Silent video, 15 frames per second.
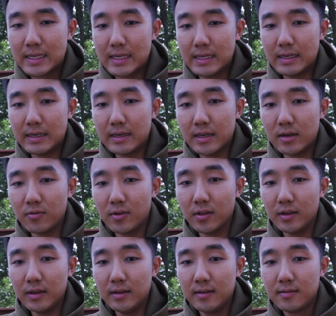and and
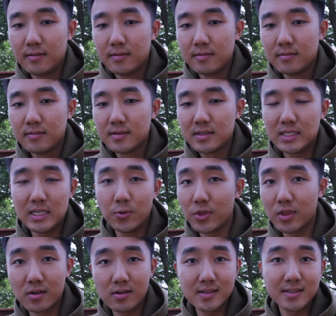really see
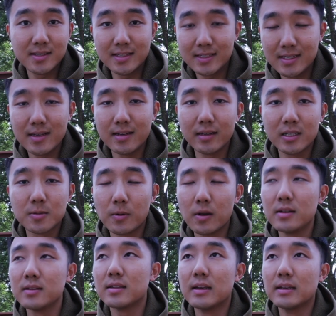what there is to see and
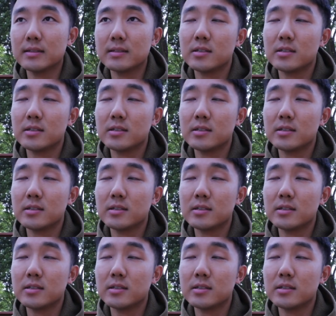experience things.